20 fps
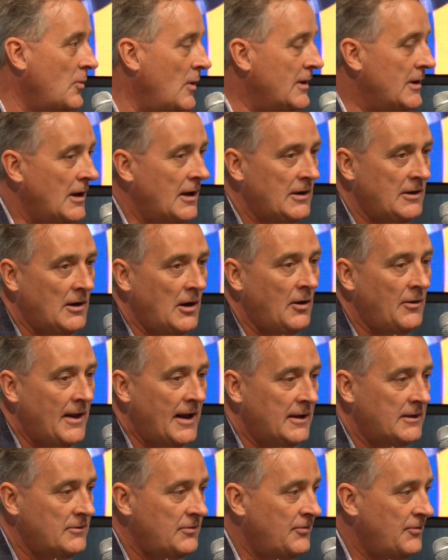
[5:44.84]
and whatnot. And all
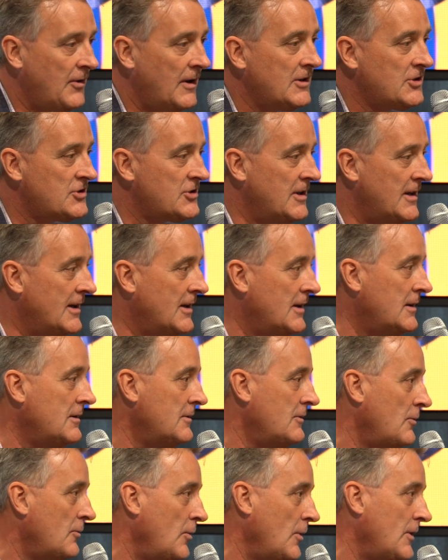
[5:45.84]
that
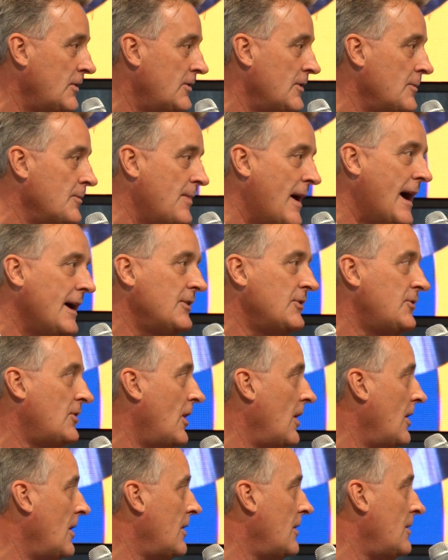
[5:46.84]
friction was in past
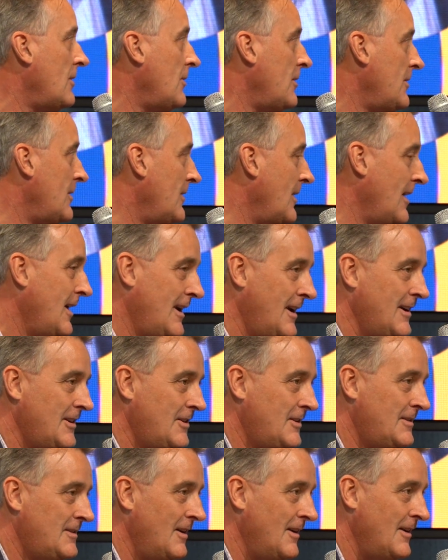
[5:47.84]
our
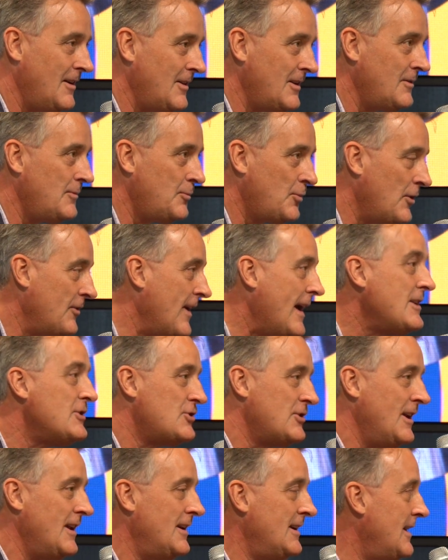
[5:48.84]

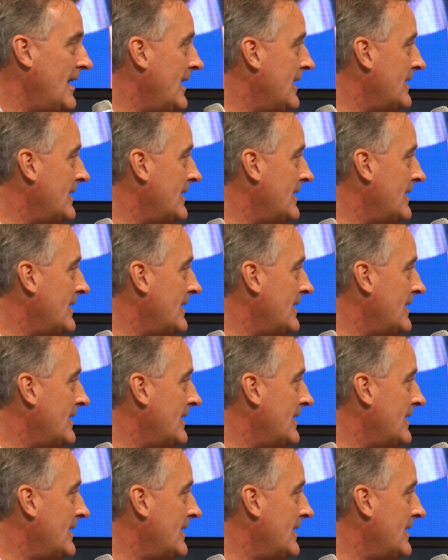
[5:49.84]
prevention.